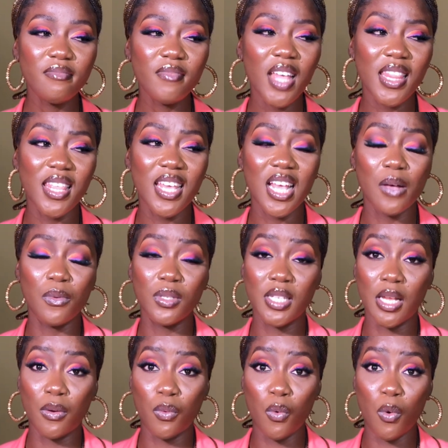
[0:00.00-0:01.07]
I think I was
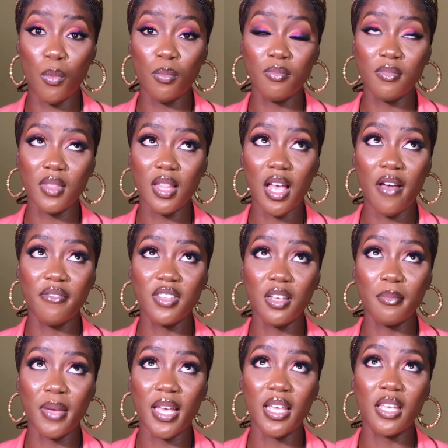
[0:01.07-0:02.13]
at home after
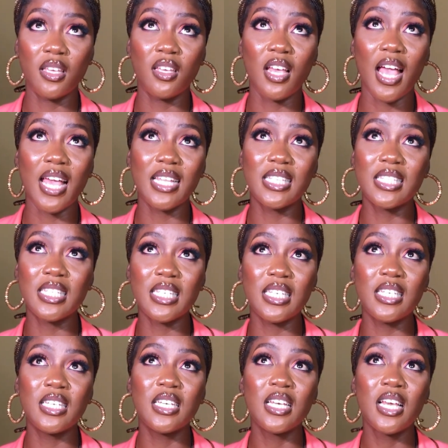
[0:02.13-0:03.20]
my IT.
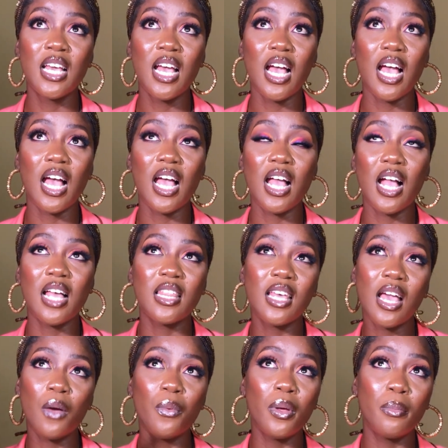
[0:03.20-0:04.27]
I think
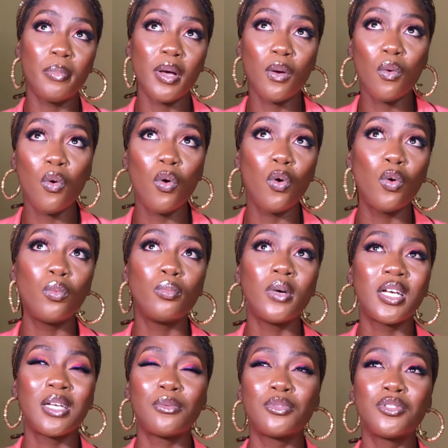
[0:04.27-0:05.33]
I went back home
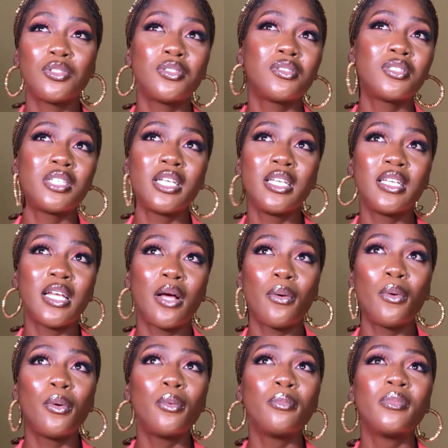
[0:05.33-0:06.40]
and I was just chilling at
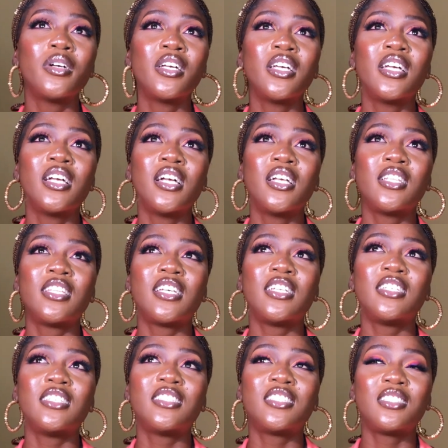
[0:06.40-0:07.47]
home.
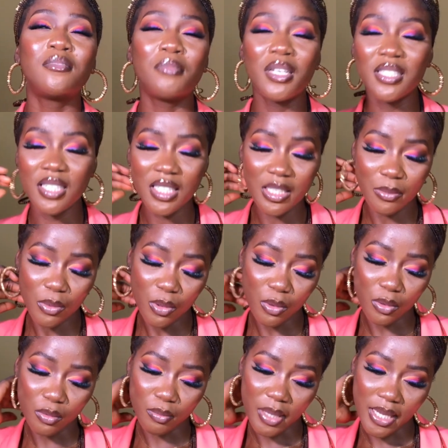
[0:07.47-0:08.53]
Then she messaged me
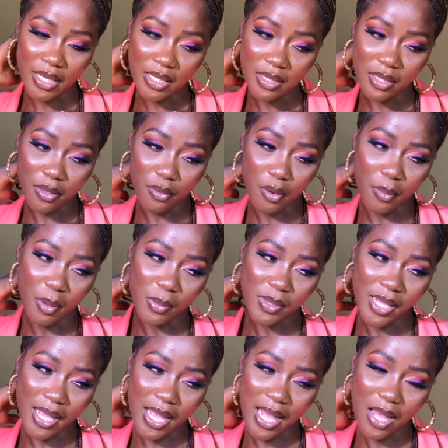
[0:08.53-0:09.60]
on my Instagram. I was
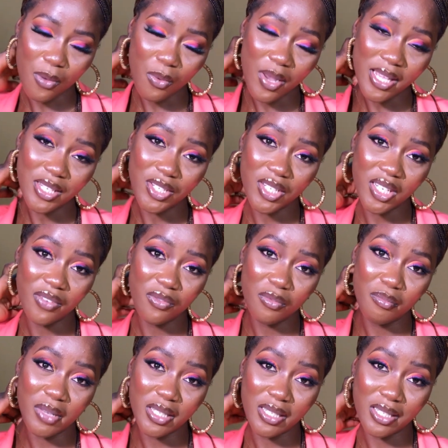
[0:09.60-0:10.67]
like, why is she even
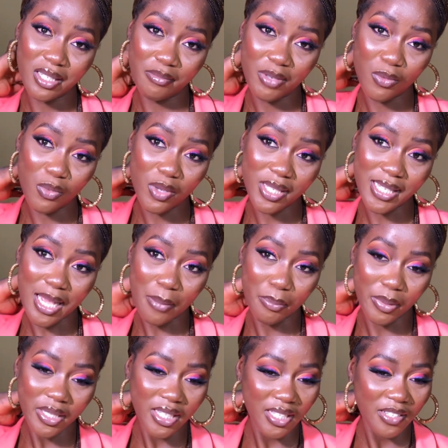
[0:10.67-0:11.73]
messaging me? What's
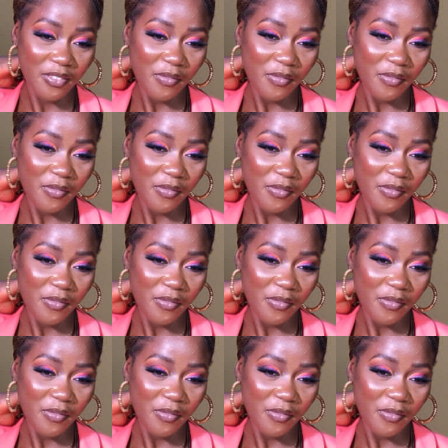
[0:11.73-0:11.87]
happening?